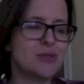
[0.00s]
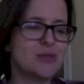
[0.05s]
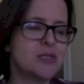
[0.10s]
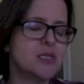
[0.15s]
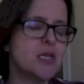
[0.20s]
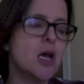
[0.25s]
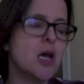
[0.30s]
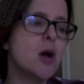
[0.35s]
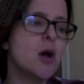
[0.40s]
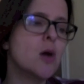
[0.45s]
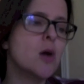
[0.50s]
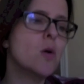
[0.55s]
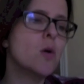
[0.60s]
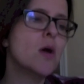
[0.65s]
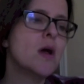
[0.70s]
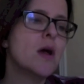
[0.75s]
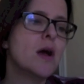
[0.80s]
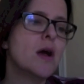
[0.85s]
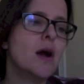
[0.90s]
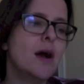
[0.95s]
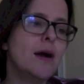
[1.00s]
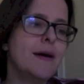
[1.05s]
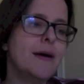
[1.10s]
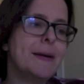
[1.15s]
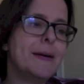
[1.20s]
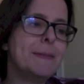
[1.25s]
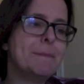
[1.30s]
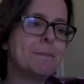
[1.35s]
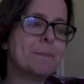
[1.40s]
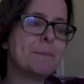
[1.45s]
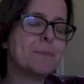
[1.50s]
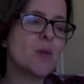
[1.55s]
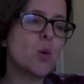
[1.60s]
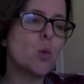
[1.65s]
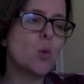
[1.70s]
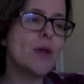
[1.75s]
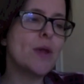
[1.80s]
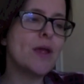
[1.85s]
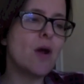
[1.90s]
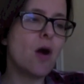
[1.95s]
So um,
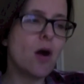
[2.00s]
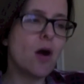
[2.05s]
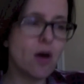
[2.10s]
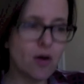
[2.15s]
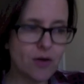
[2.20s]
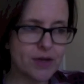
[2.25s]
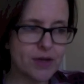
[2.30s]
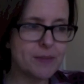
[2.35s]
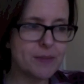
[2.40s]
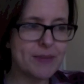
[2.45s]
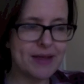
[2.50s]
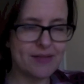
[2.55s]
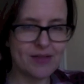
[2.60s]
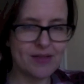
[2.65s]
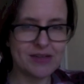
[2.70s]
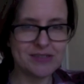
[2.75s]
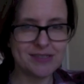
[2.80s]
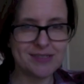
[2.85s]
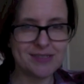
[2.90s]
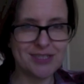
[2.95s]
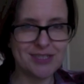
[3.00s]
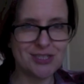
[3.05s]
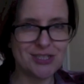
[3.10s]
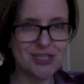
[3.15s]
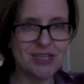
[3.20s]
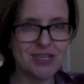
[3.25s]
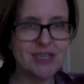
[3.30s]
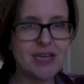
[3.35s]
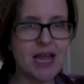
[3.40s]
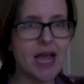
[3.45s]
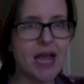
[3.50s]
we are going to make that decision,